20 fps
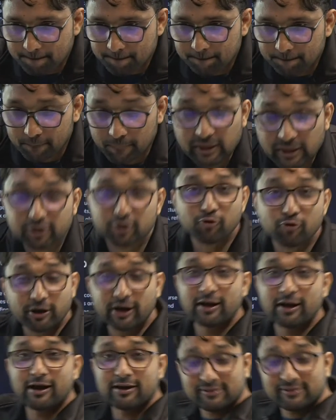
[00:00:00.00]
But you can
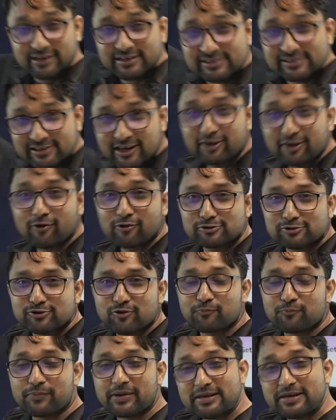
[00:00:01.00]
learn this skill also.
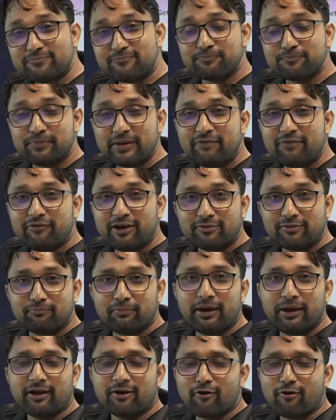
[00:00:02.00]
Be with
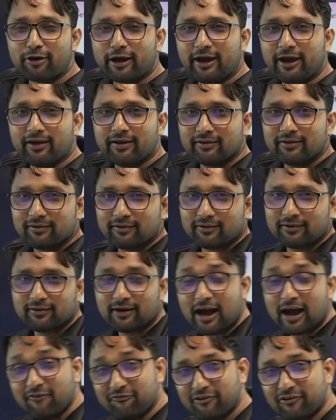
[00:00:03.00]
me. Okay.
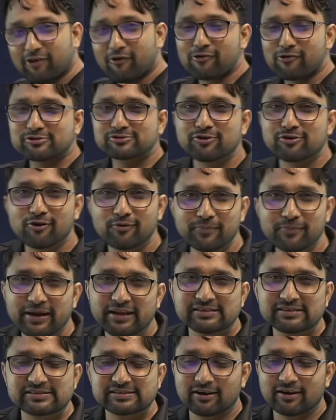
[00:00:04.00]
I feel also
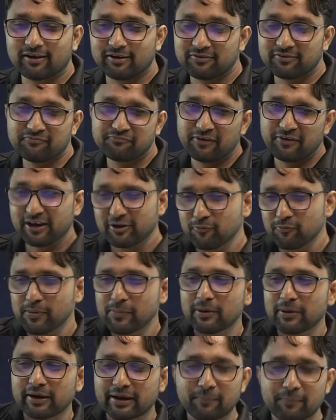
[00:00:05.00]
means when you people
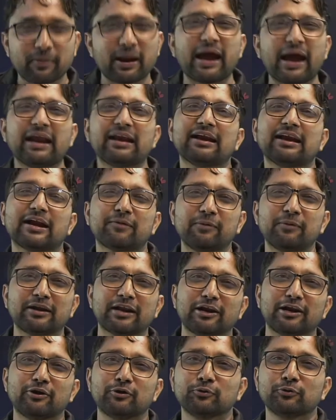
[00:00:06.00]
reply, let me tell
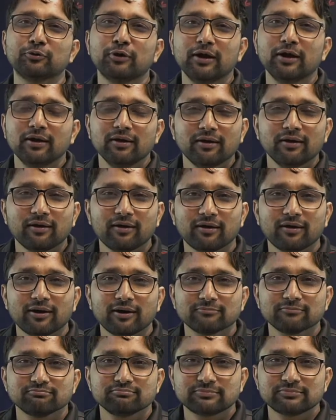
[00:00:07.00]
you,
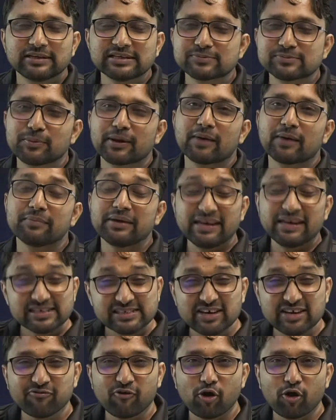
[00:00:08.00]
this become easy
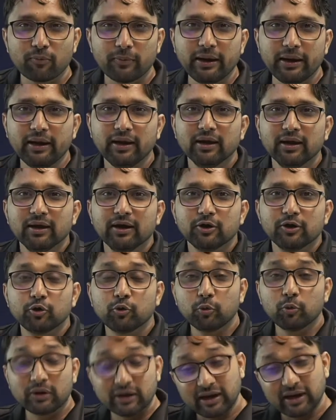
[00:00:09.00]
for me to
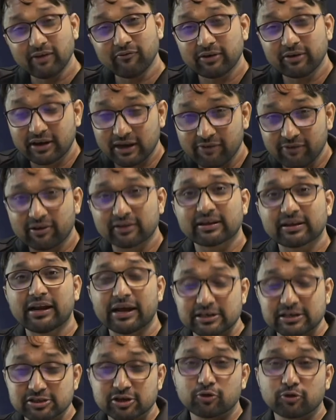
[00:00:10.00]
deliver the
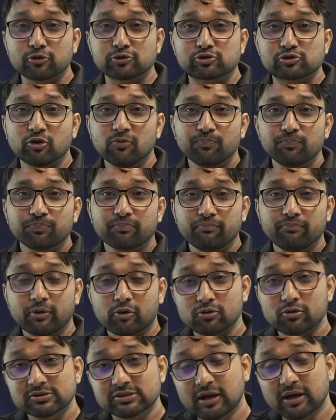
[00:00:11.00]
lecture also,
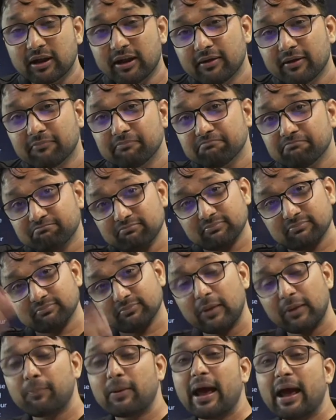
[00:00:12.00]
because the
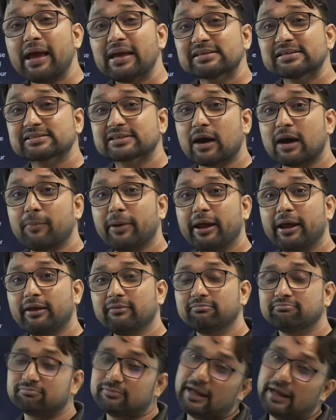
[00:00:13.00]
reply is coming,
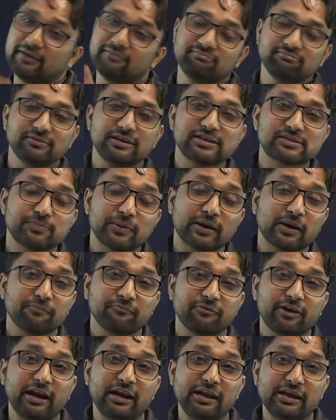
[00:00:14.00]
then this become
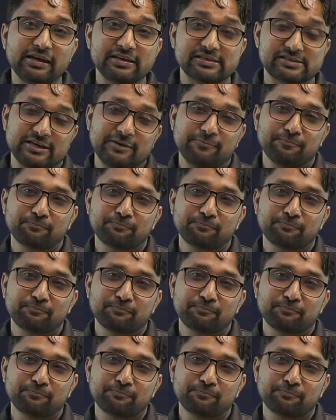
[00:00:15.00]
really easy.